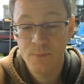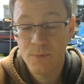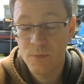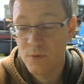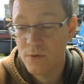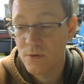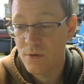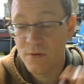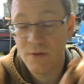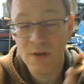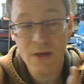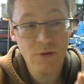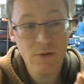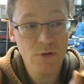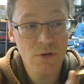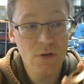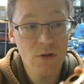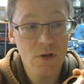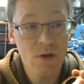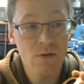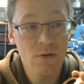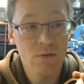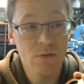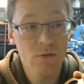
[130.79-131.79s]
The 1,000
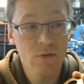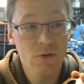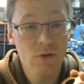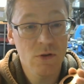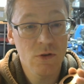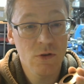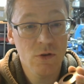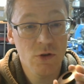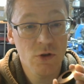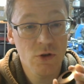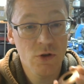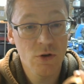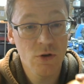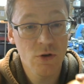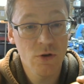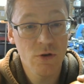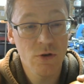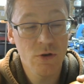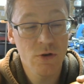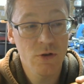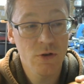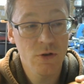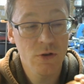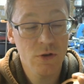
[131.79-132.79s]
newtons
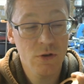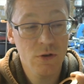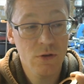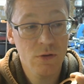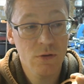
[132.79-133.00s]
should